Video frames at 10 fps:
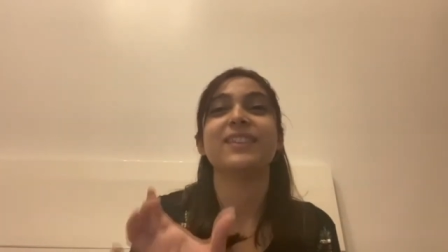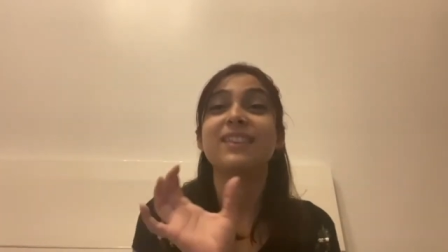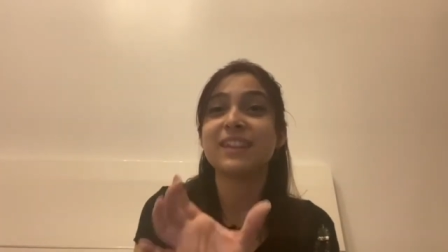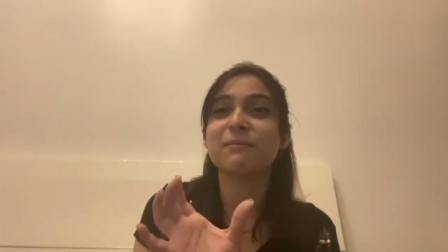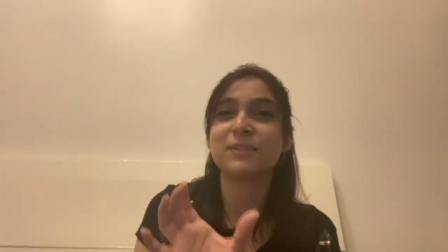
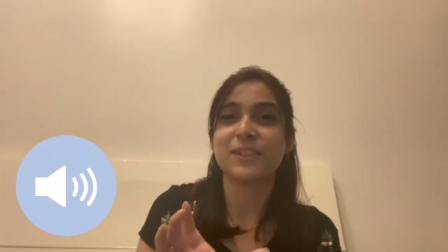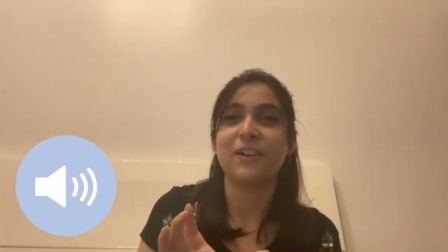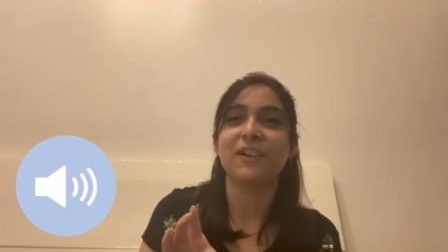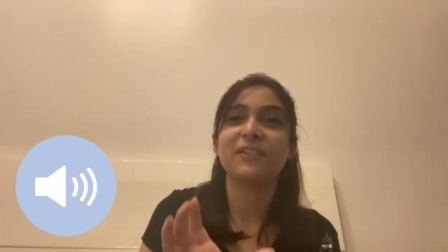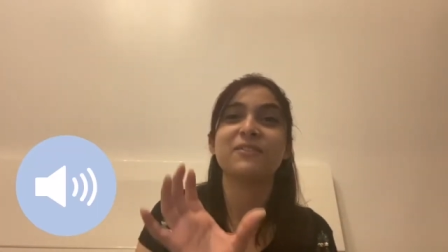theme
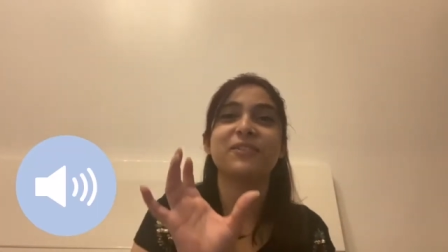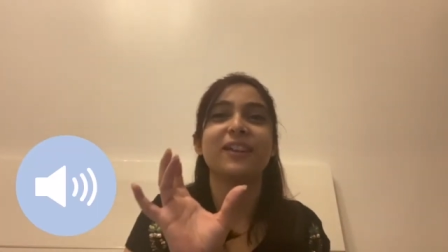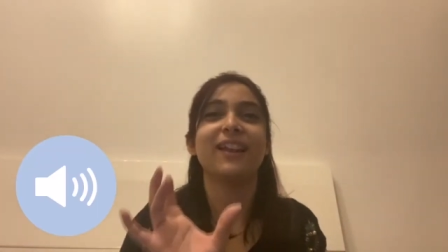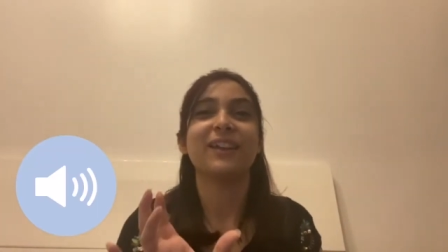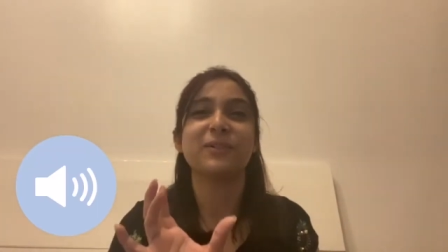song for
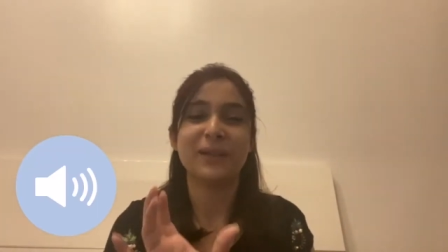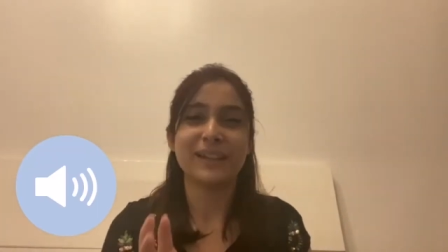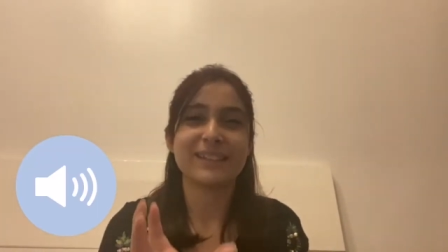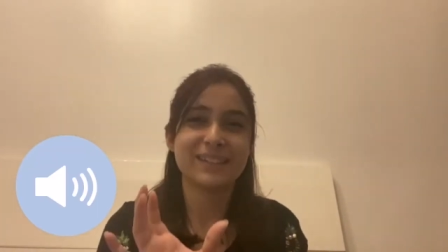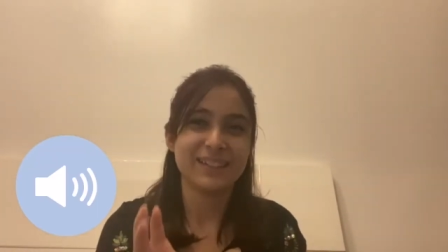like
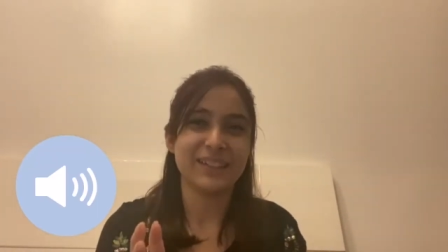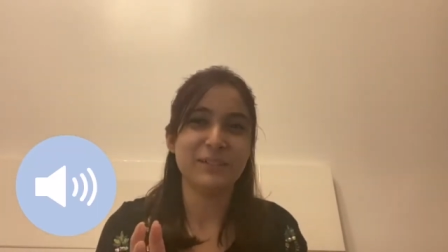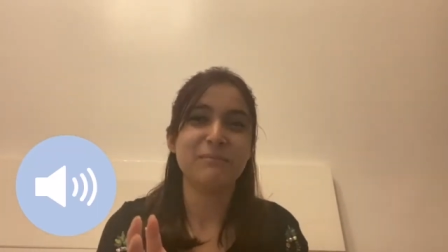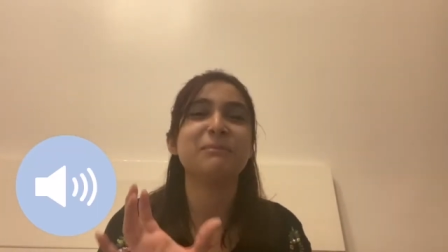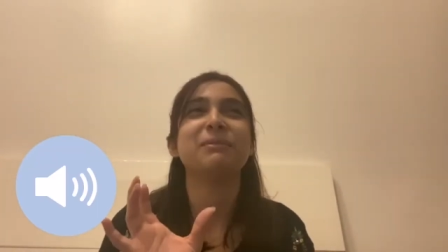Winx Club
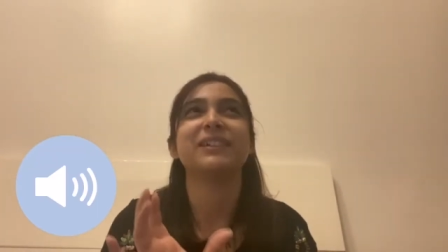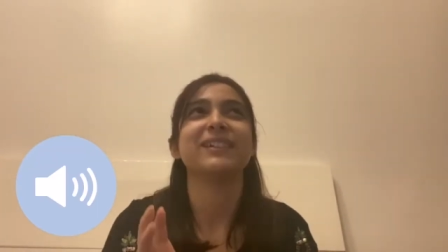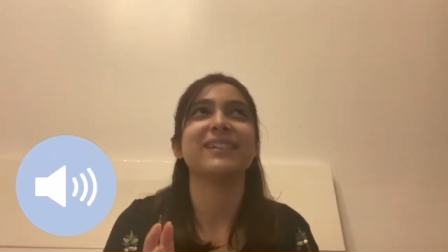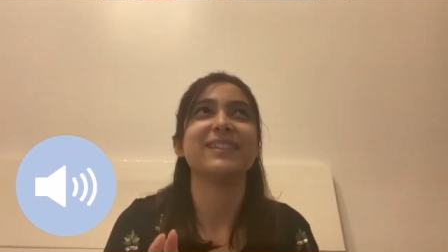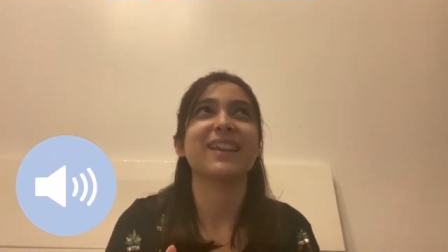
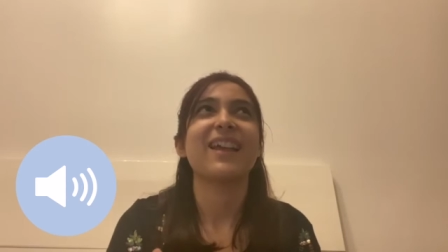because